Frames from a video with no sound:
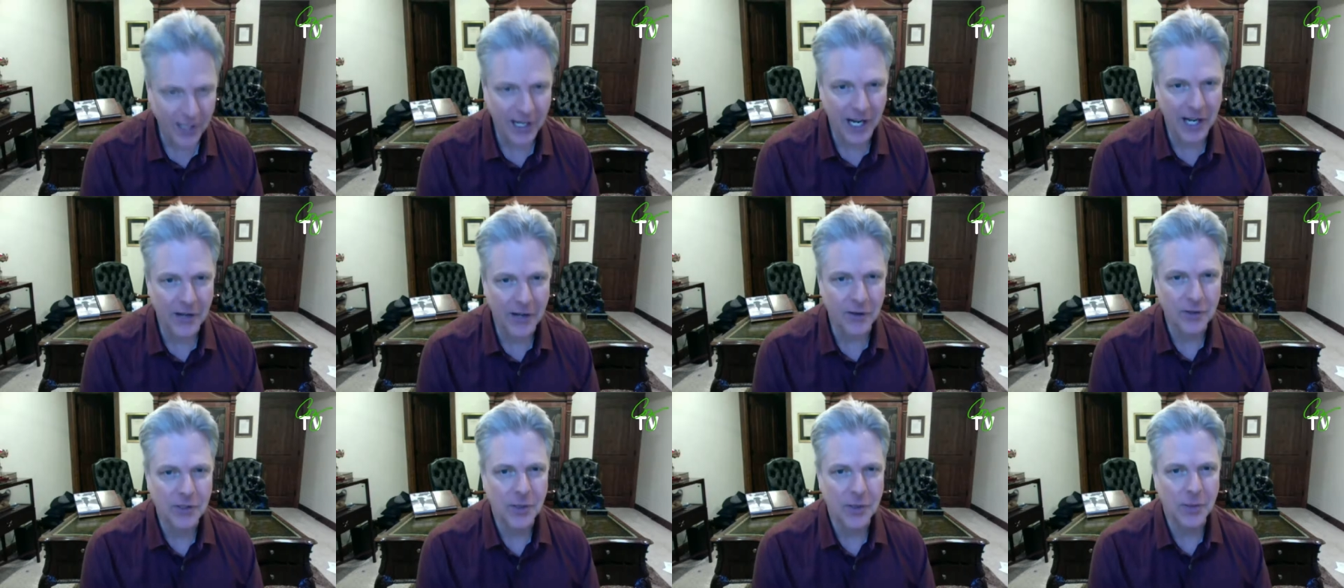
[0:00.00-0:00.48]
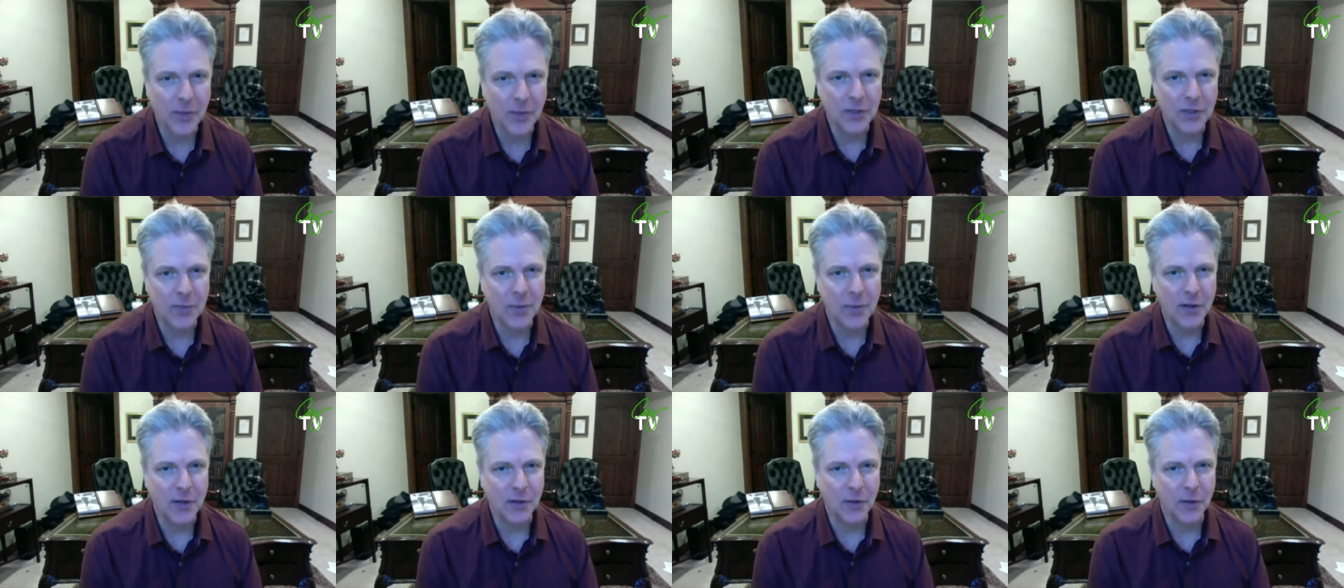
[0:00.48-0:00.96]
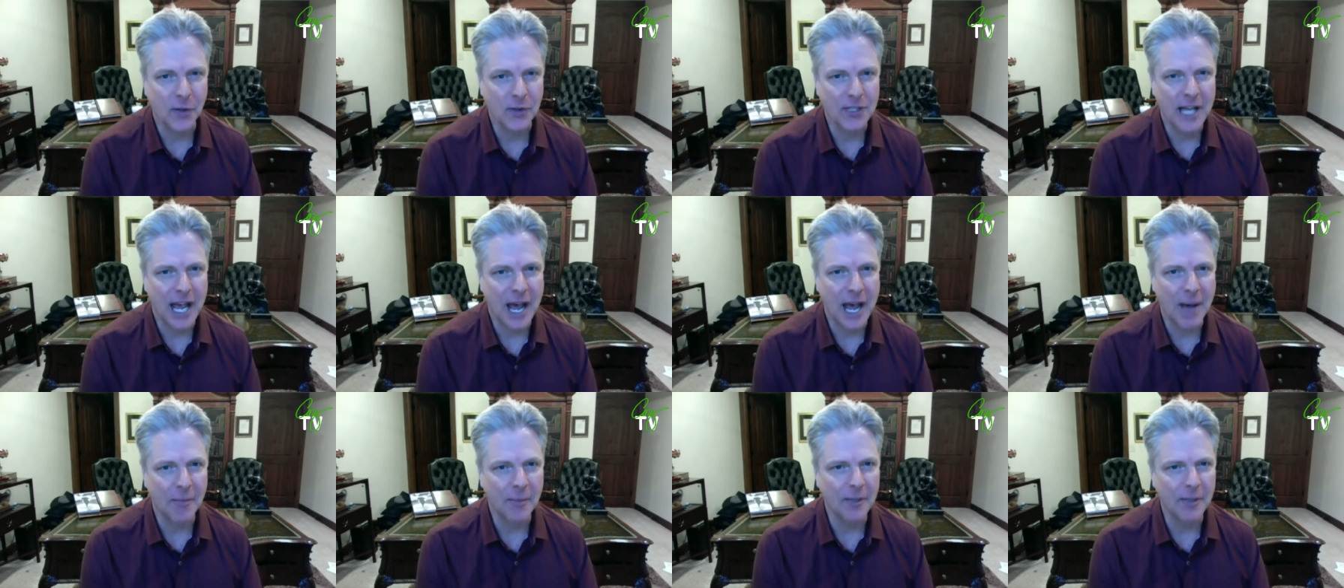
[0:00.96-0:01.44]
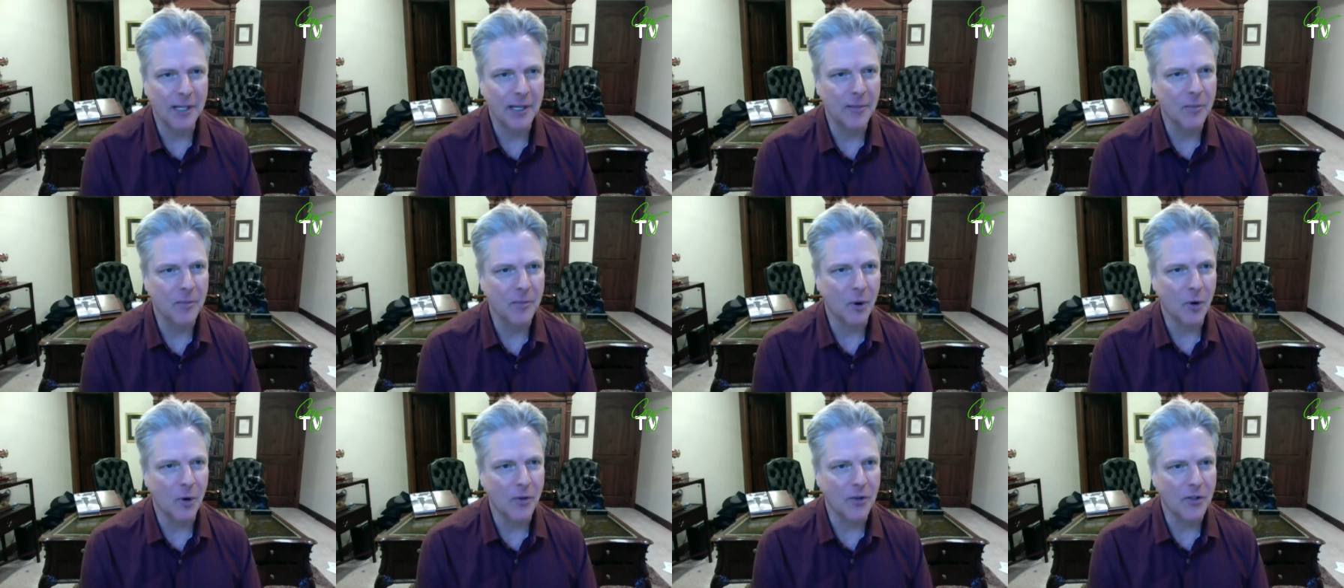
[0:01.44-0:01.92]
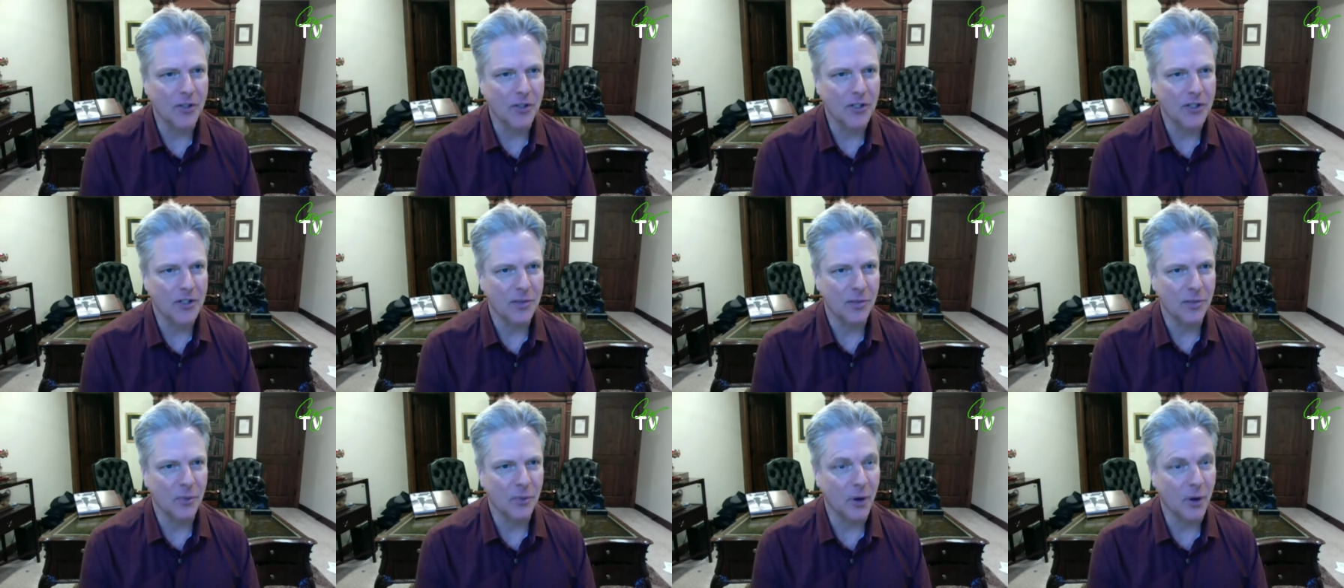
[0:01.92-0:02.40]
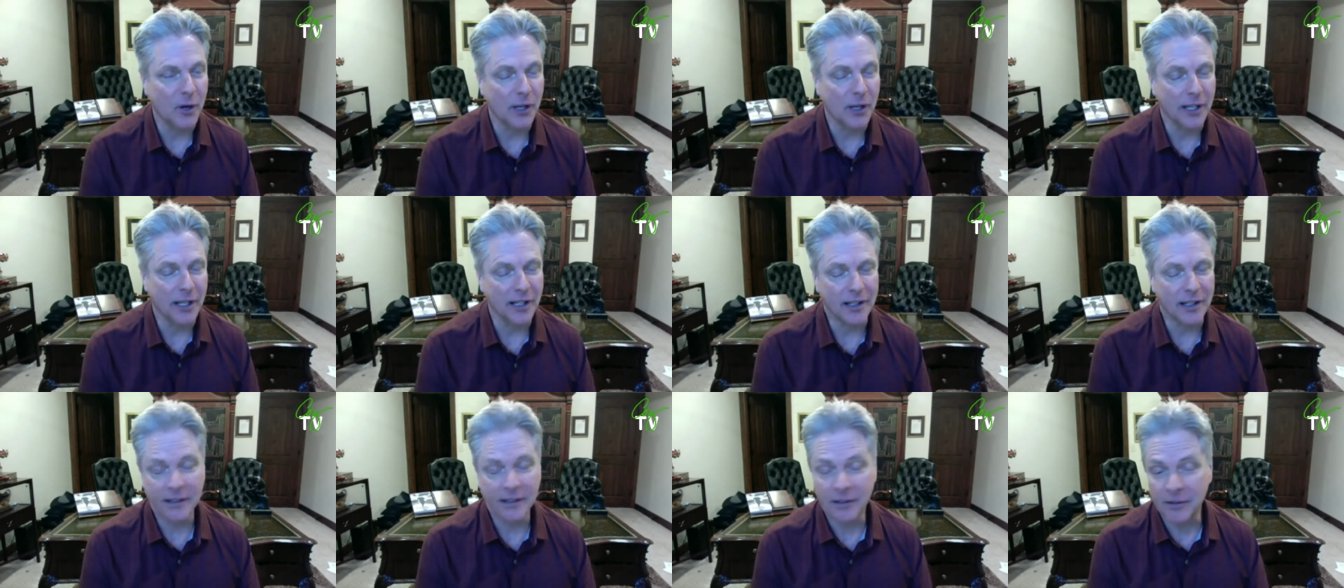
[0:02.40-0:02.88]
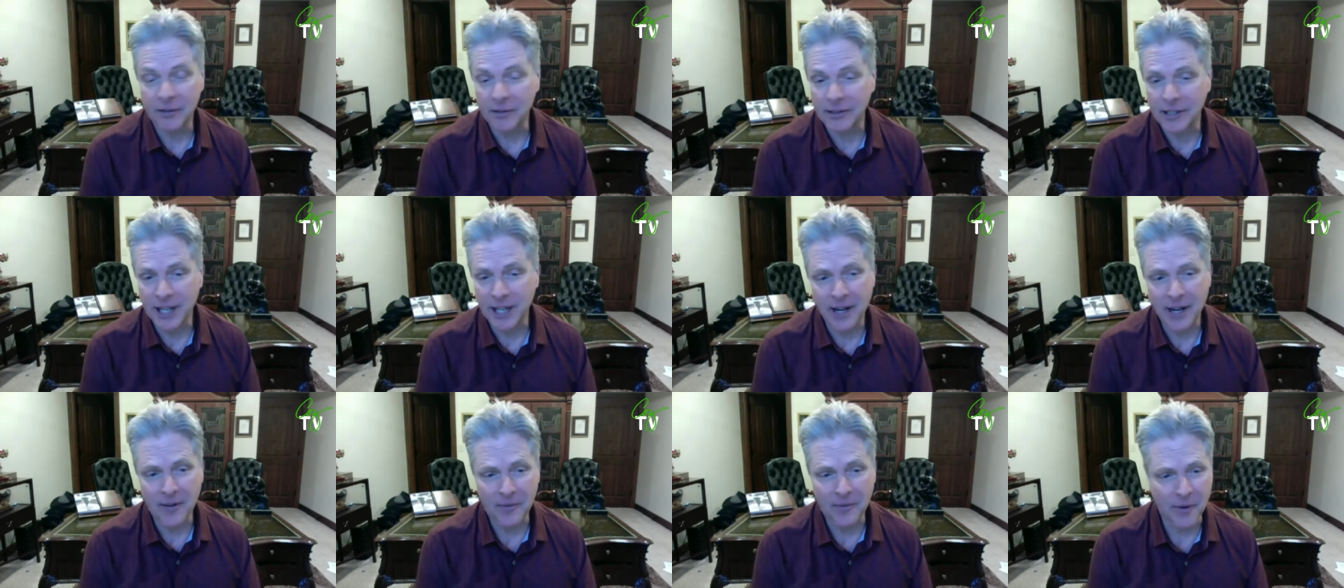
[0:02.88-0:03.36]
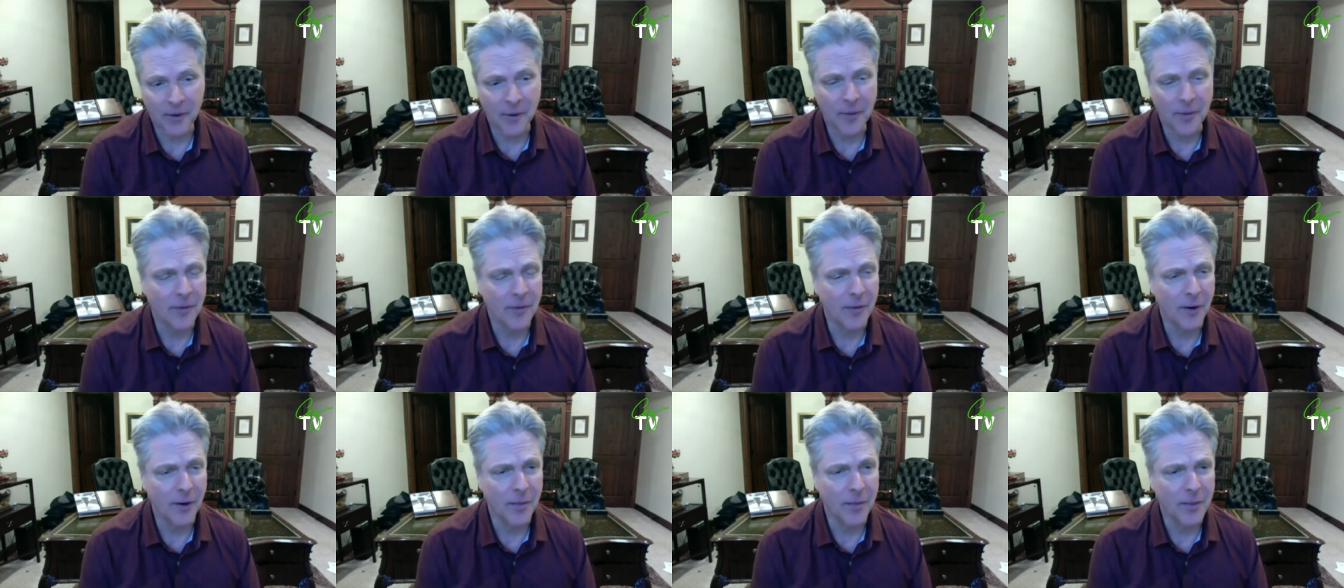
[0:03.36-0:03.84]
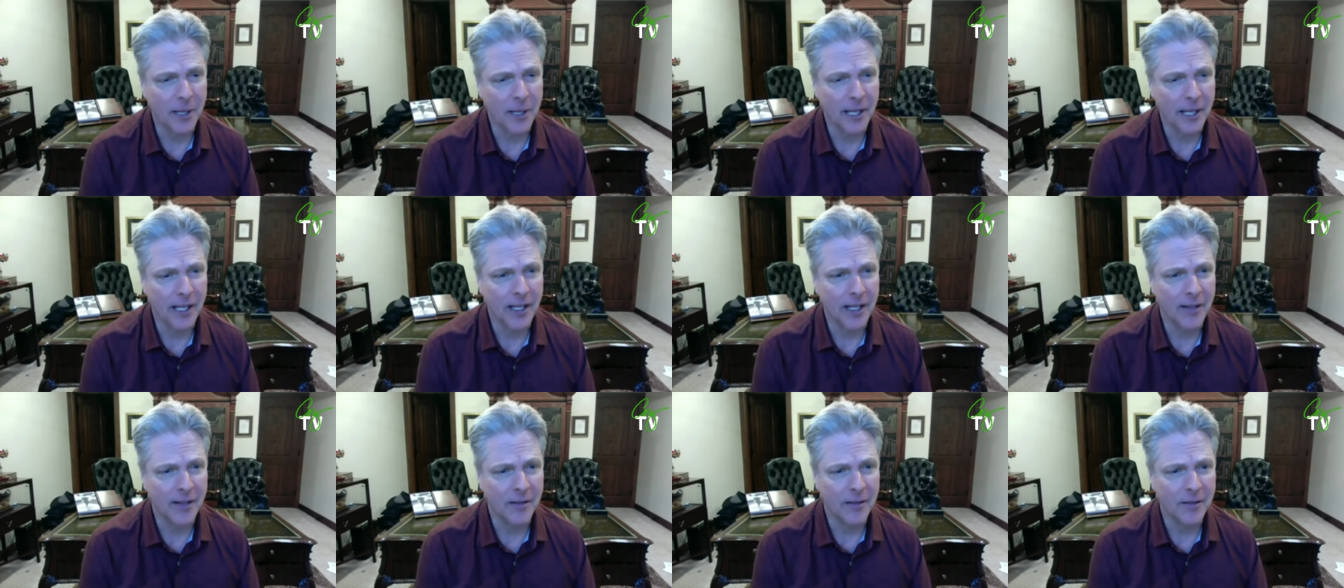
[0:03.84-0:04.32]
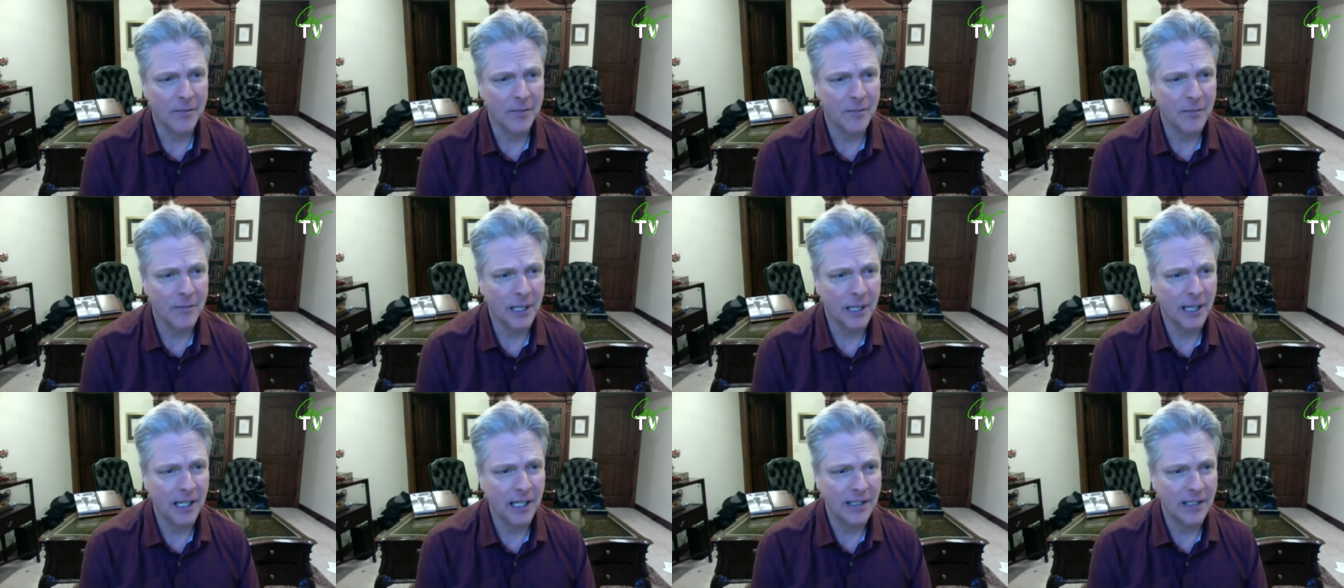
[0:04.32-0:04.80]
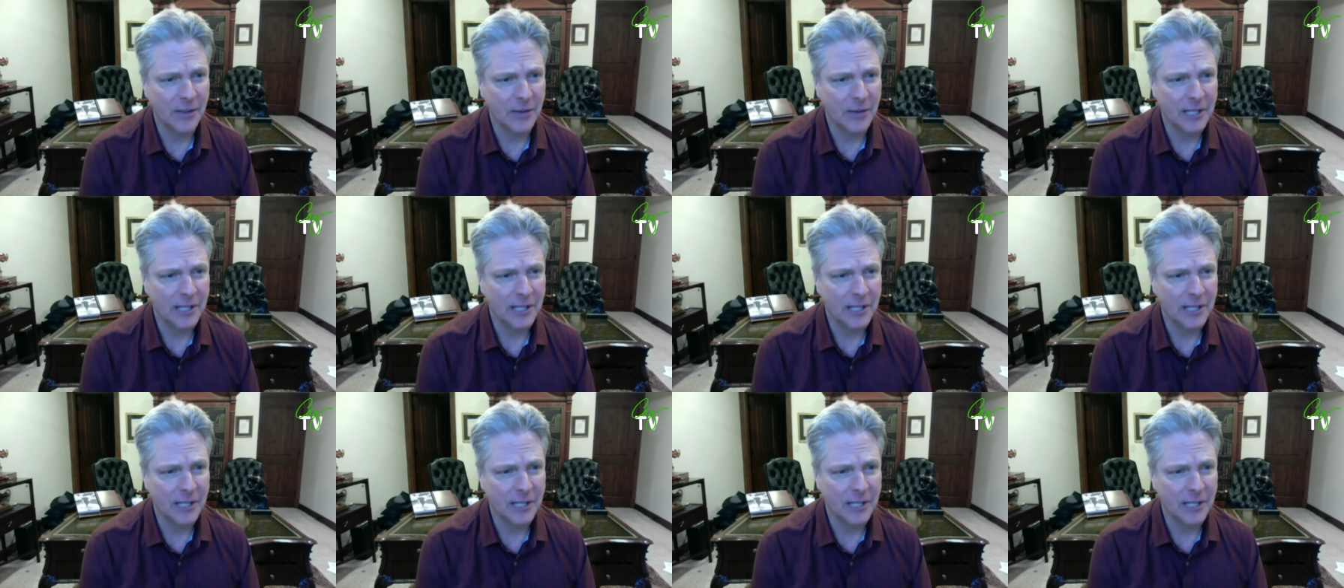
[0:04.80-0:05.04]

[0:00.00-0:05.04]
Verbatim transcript: I knew something special was happening more than just a book, and it, it kind of from the very beginning because I was